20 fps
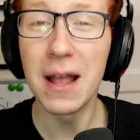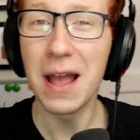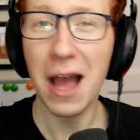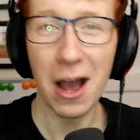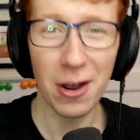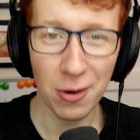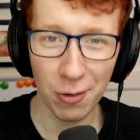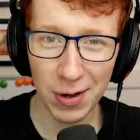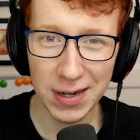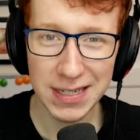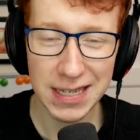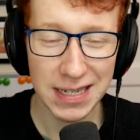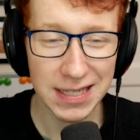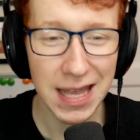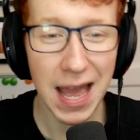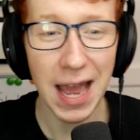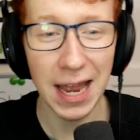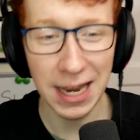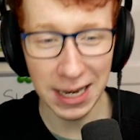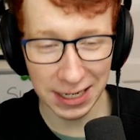How crazy is
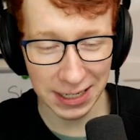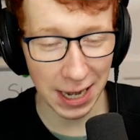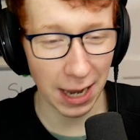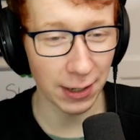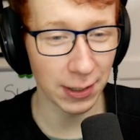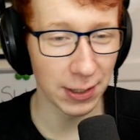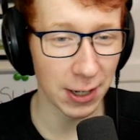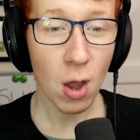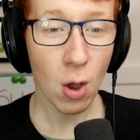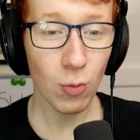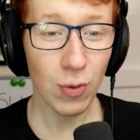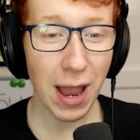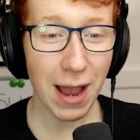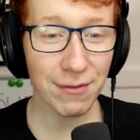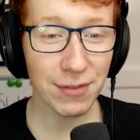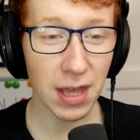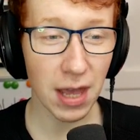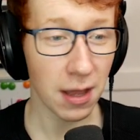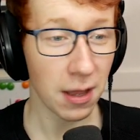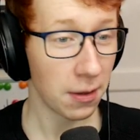that? Now you know. We have
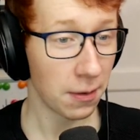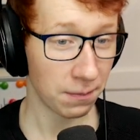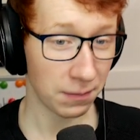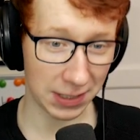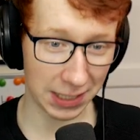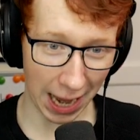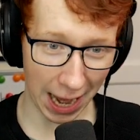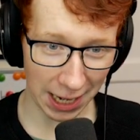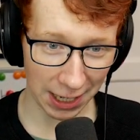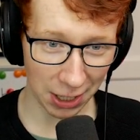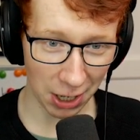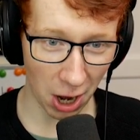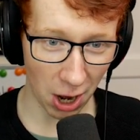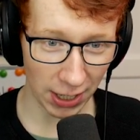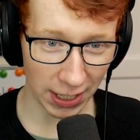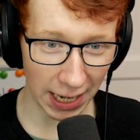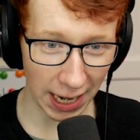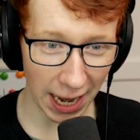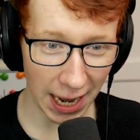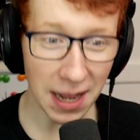have the Gengar
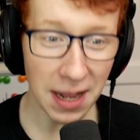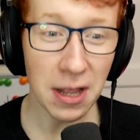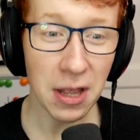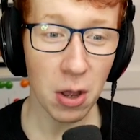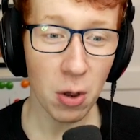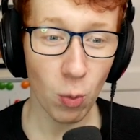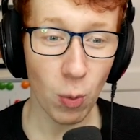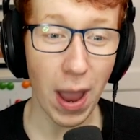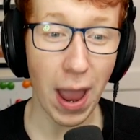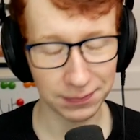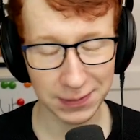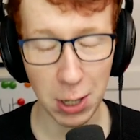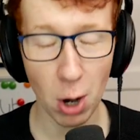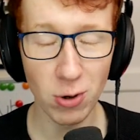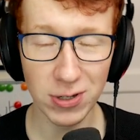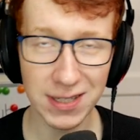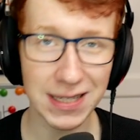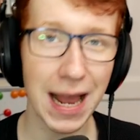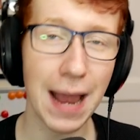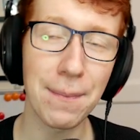here where
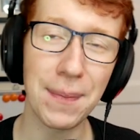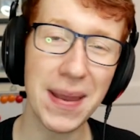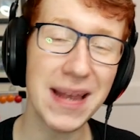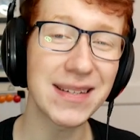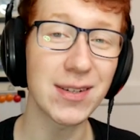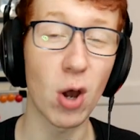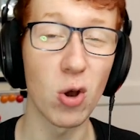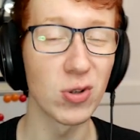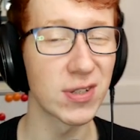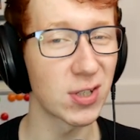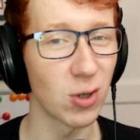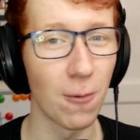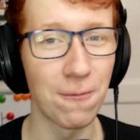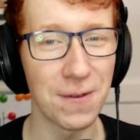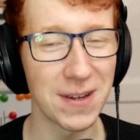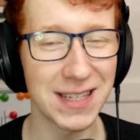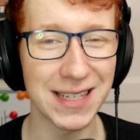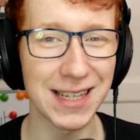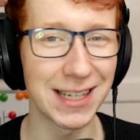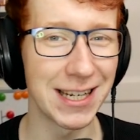Ghost type is also
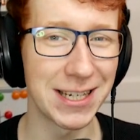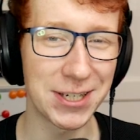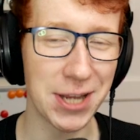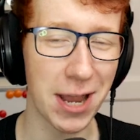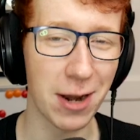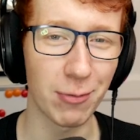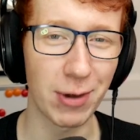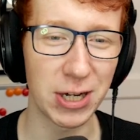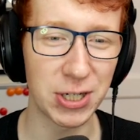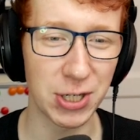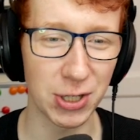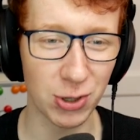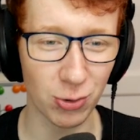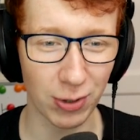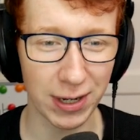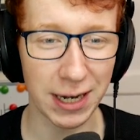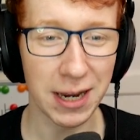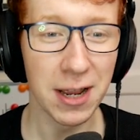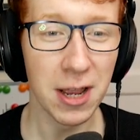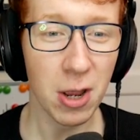physical in Generation
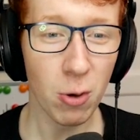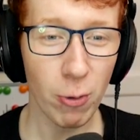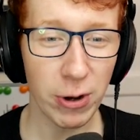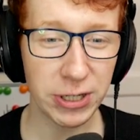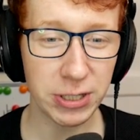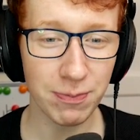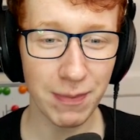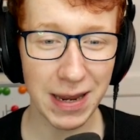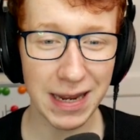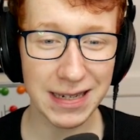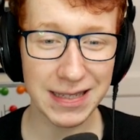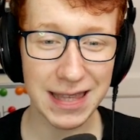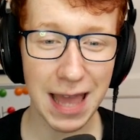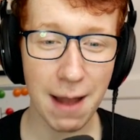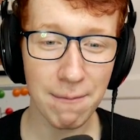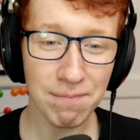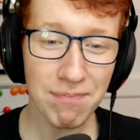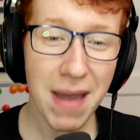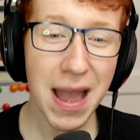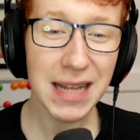3, which means
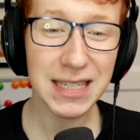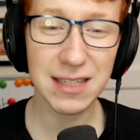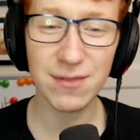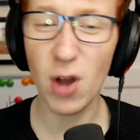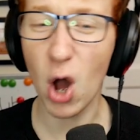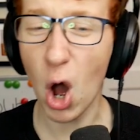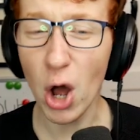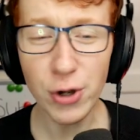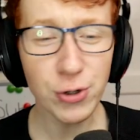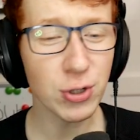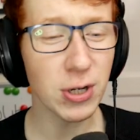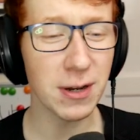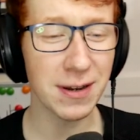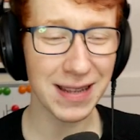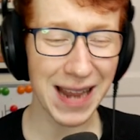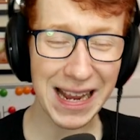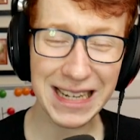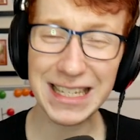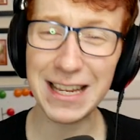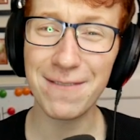that massive
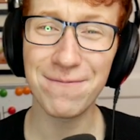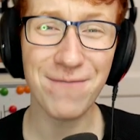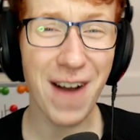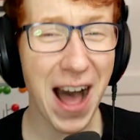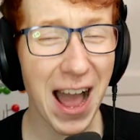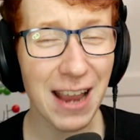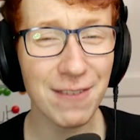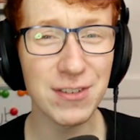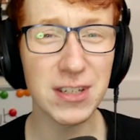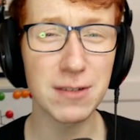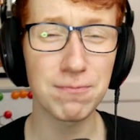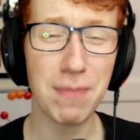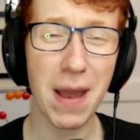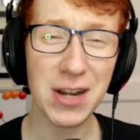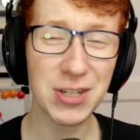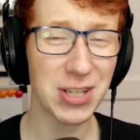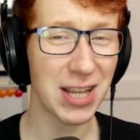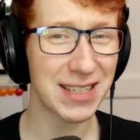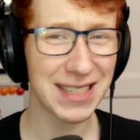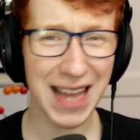195
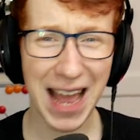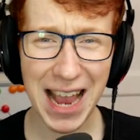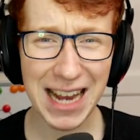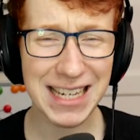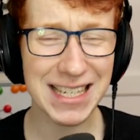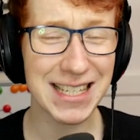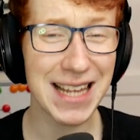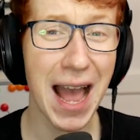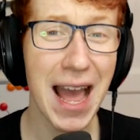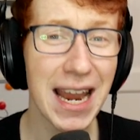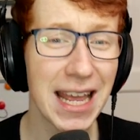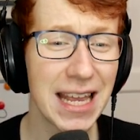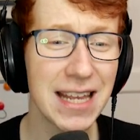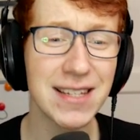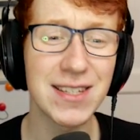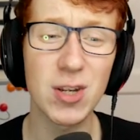special attack stat is